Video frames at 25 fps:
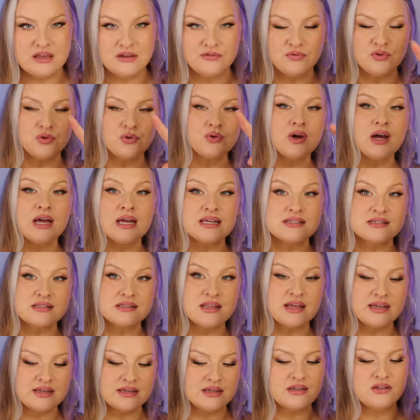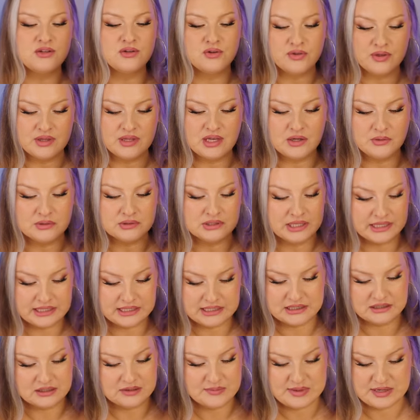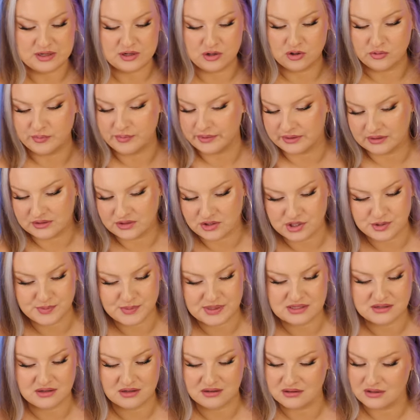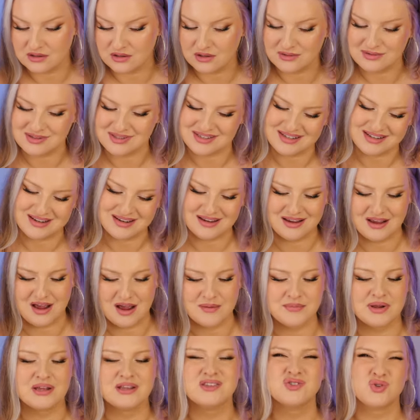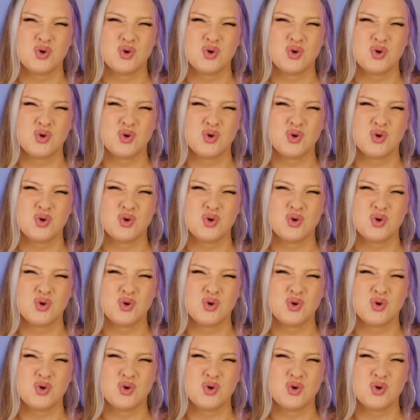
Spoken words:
If you guys like it, you think I would like it, let me know. But just based on the notes, I'm not